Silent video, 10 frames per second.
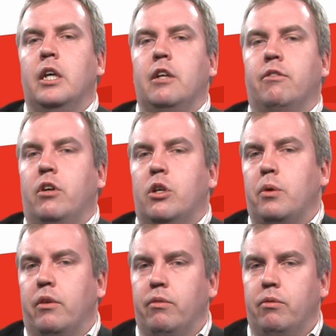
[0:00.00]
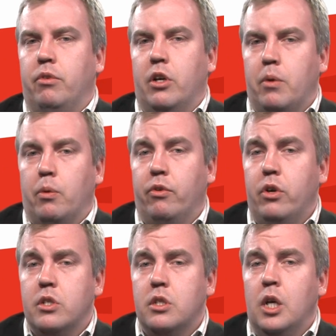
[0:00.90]
in a faraway, faraway
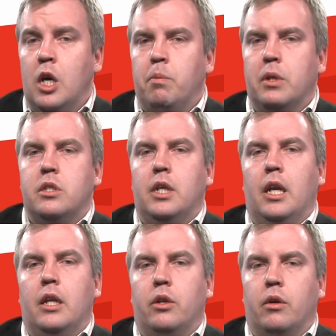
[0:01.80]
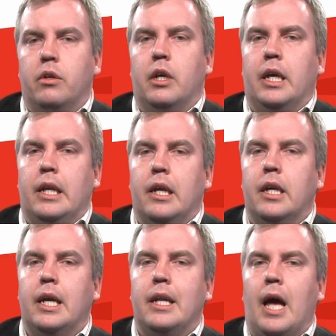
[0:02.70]
forest, but still, you know, again,
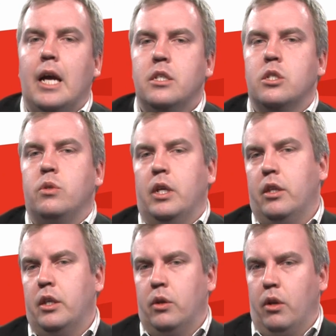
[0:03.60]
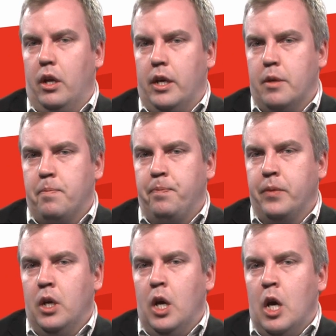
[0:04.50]
get access to anything online.
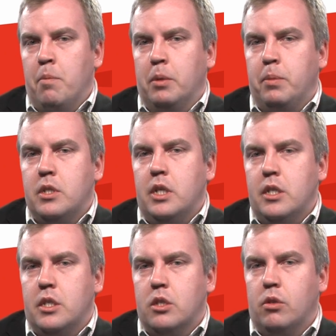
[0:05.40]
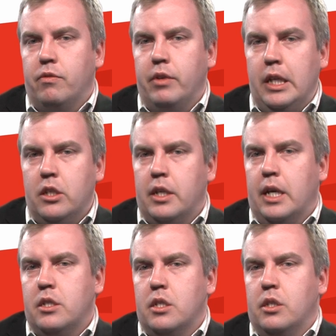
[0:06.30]
But besides the sort of internet
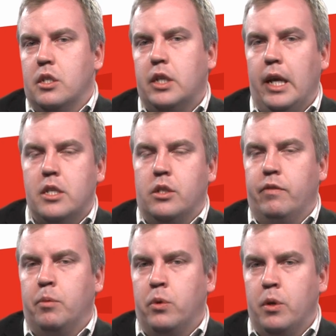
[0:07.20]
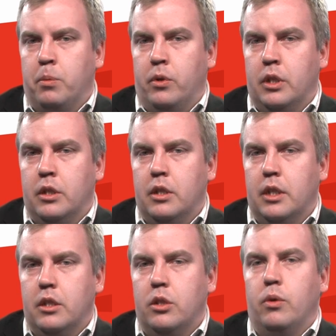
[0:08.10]
access, the skills are even more important that
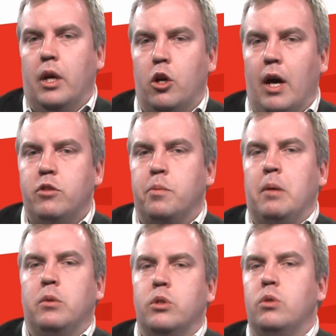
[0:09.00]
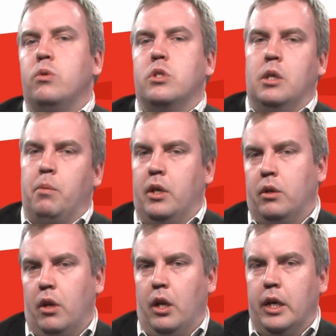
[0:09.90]
you, you have to be able to do something
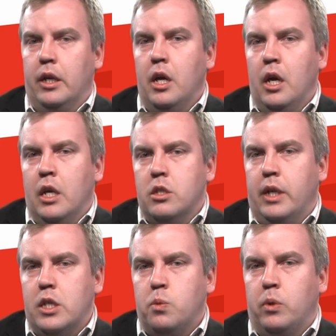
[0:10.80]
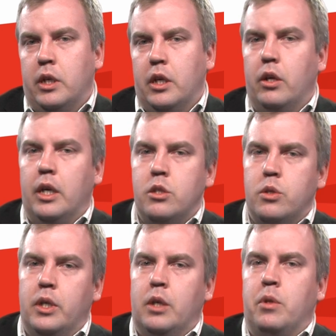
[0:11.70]
online. So that's why, again,
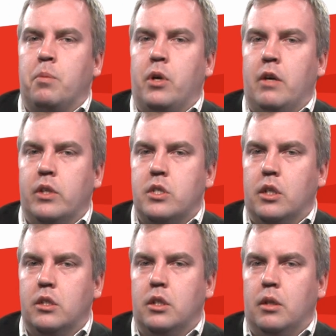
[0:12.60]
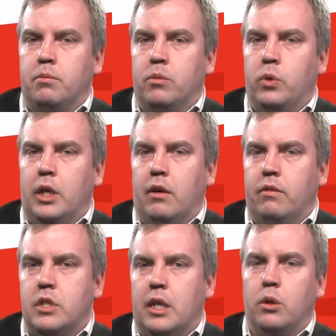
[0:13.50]
together with the private sector, we
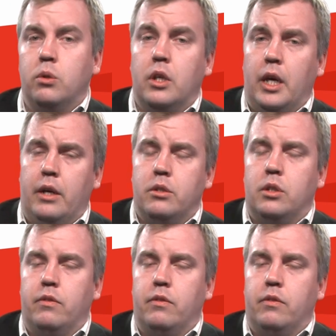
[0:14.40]
have taken good care to